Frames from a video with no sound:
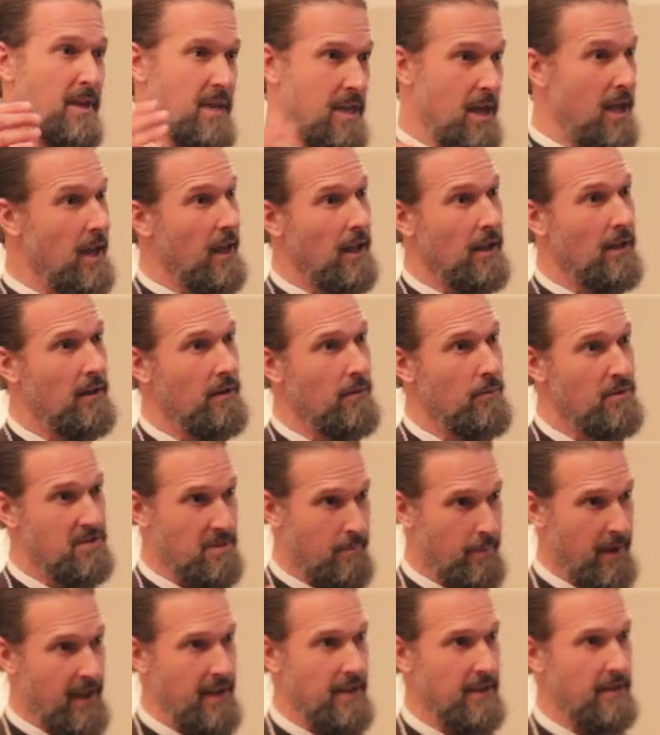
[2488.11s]
the king was a
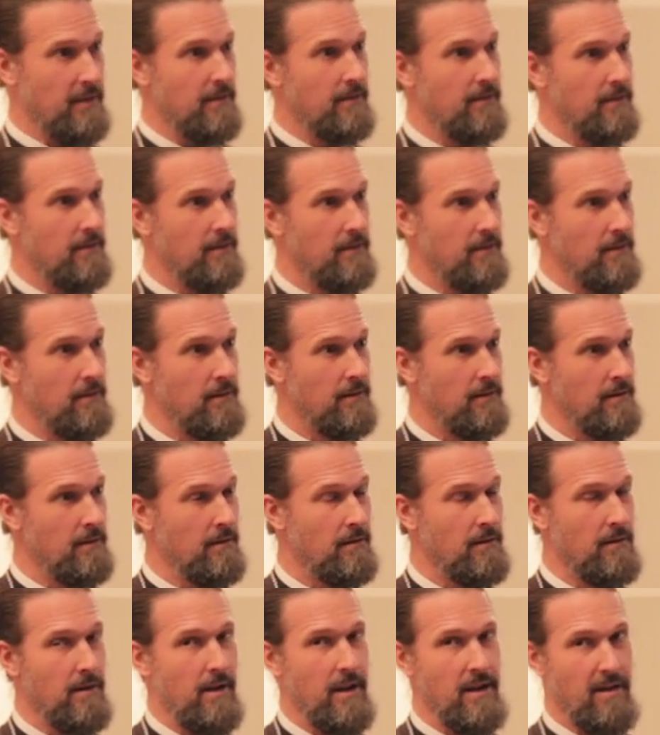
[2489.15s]
pagan
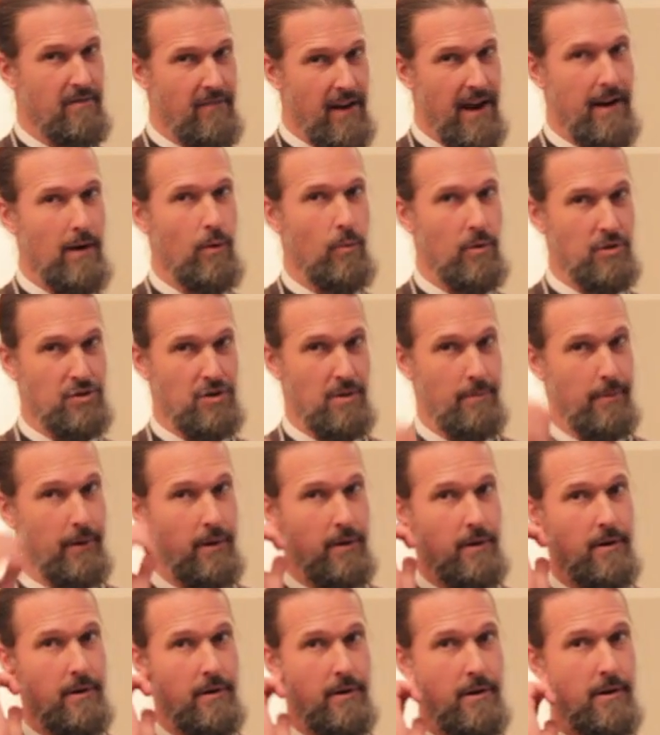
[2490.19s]
and a fire worshiper.
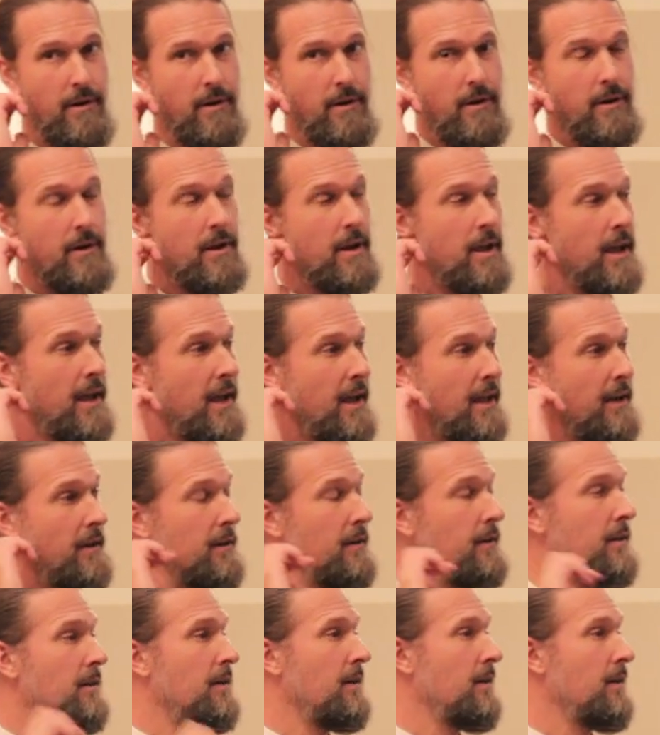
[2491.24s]
And